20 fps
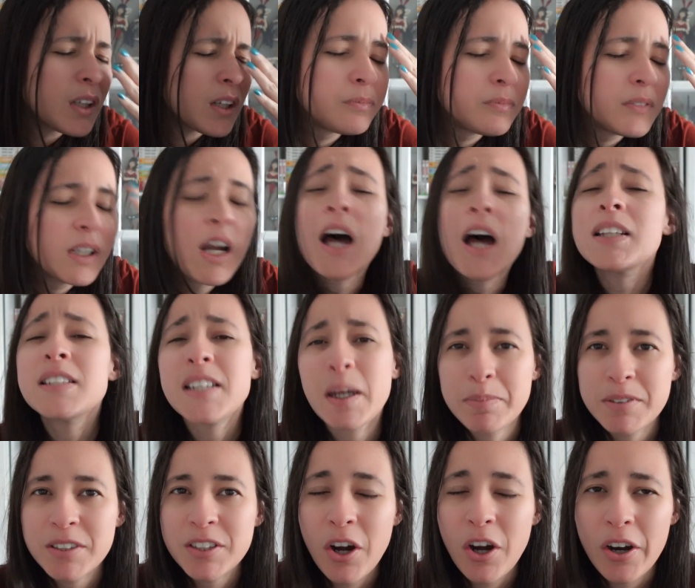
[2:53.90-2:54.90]

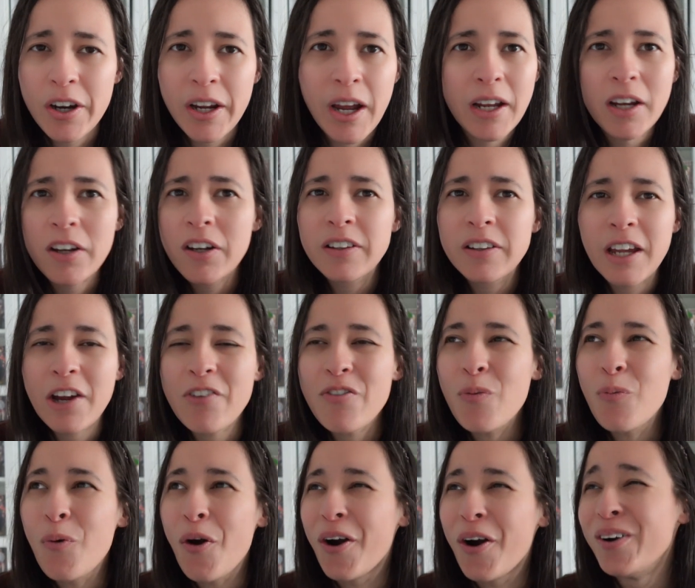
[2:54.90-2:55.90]
concept. Sorry, I couldn't think of the
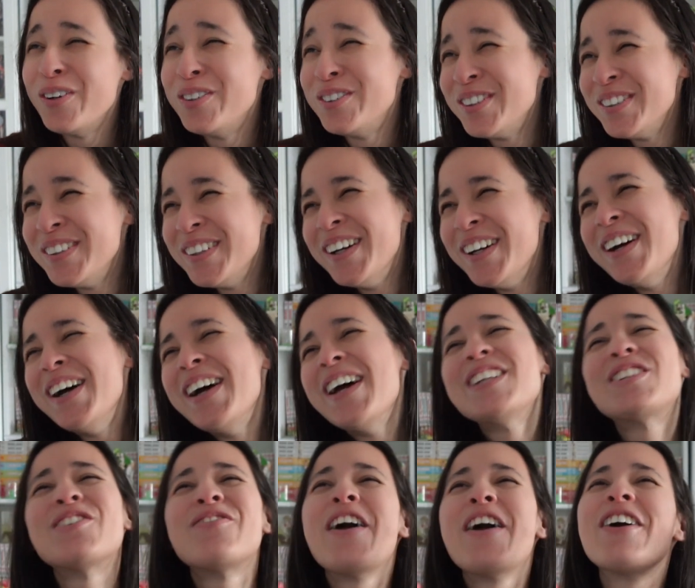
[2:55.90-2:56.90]
word.
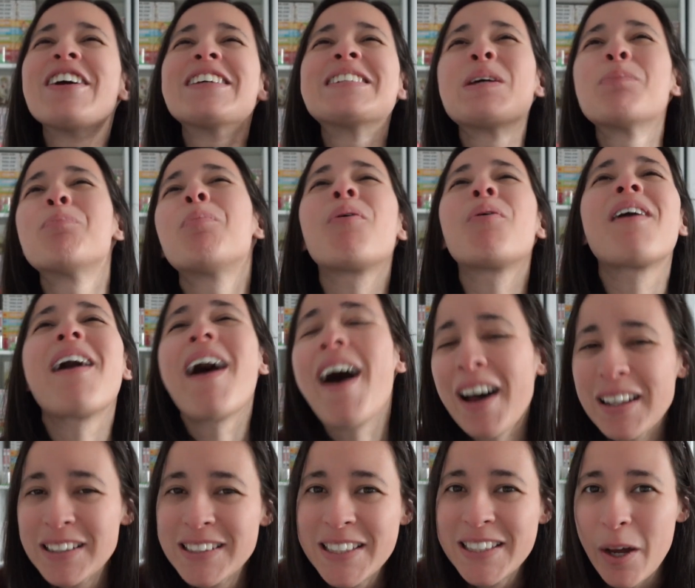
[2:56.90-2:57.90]
It's a very simple
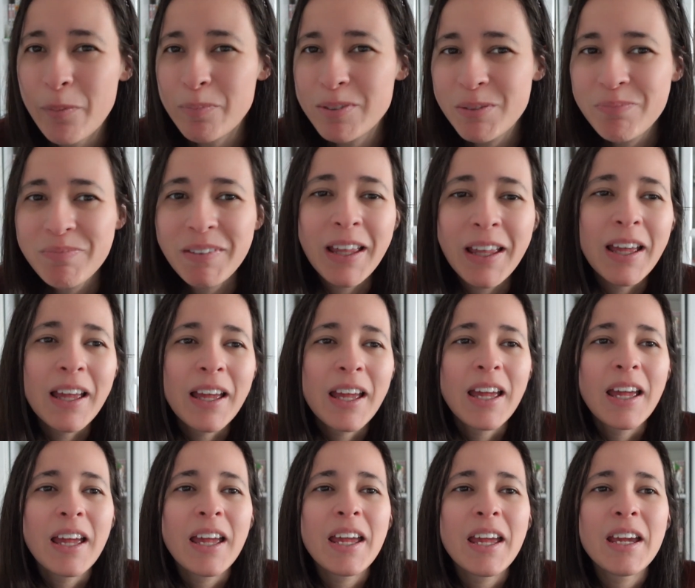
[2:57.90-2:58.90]
concept.
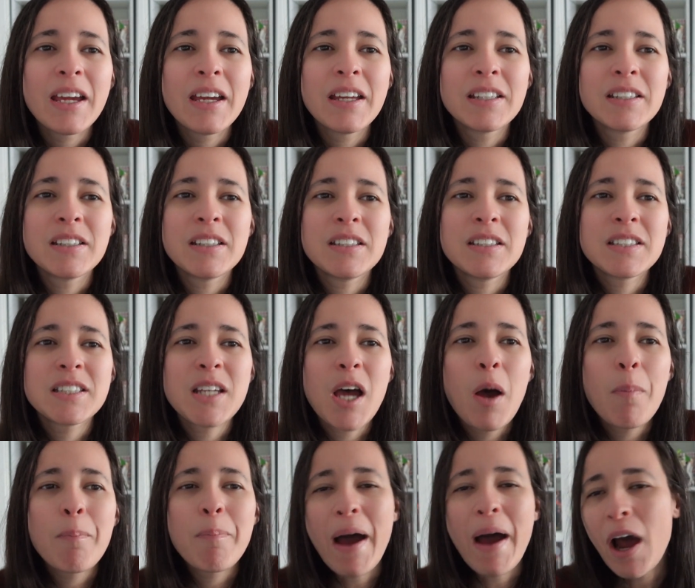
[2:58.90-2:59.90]
It's
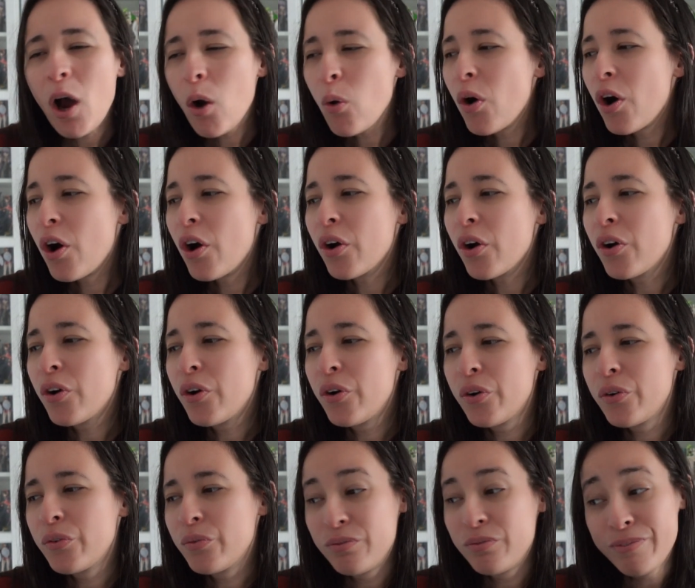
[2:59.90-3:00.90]
about a
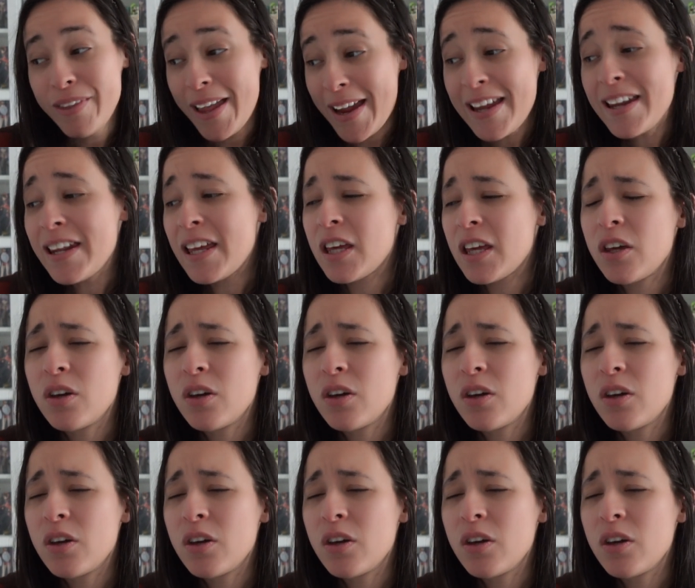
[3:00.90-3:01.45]
lady